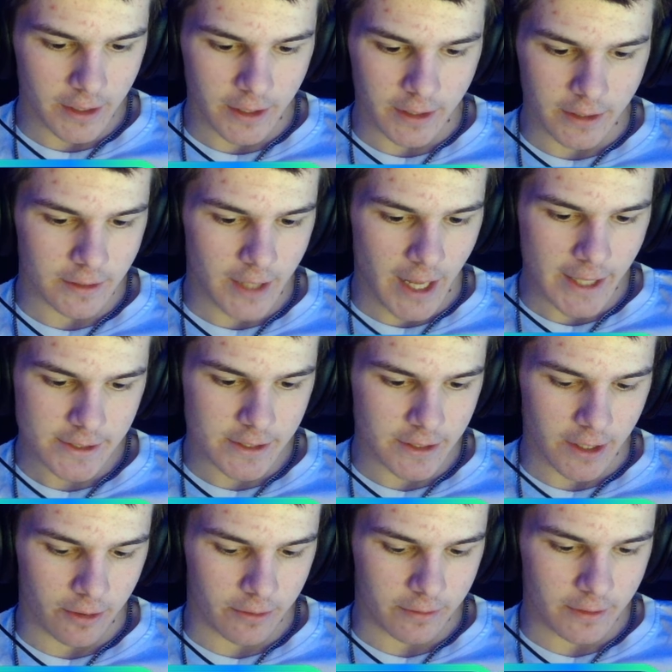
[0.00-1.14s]
and that's a
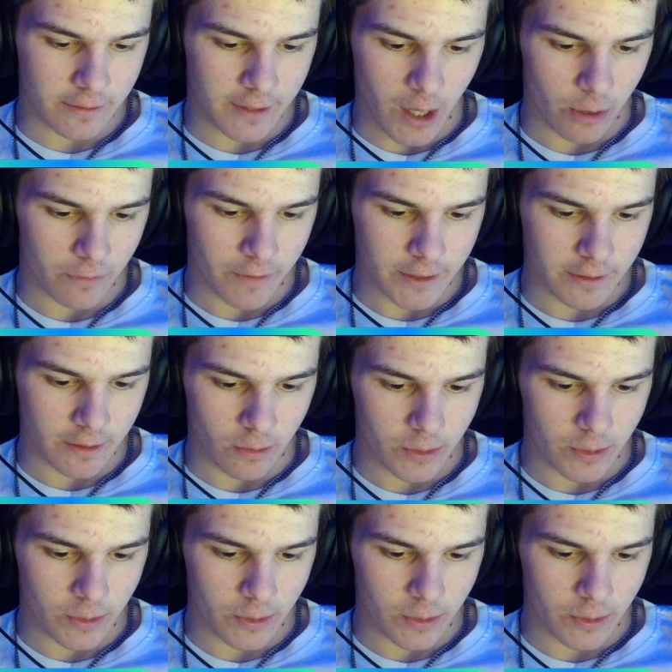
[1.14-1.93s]
guaranteed tower right there.